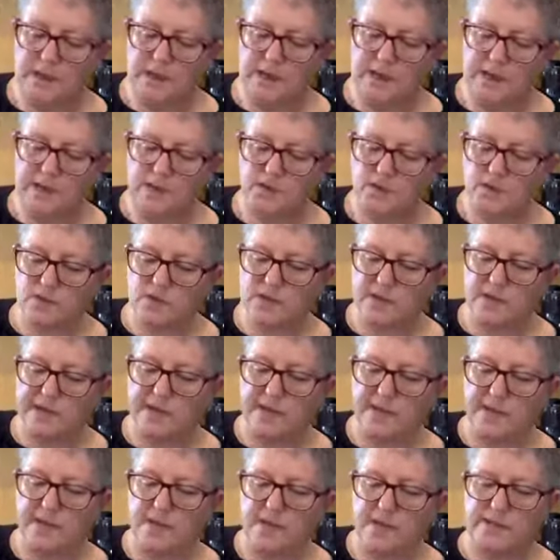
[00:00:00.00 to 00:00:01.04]
It's all
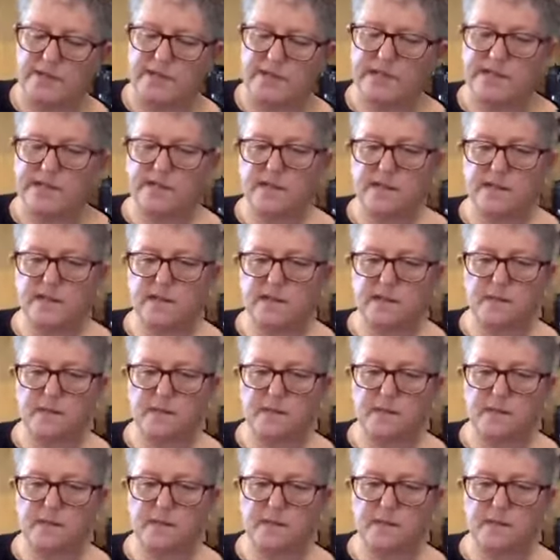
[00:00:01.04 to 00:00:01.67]
together. It's like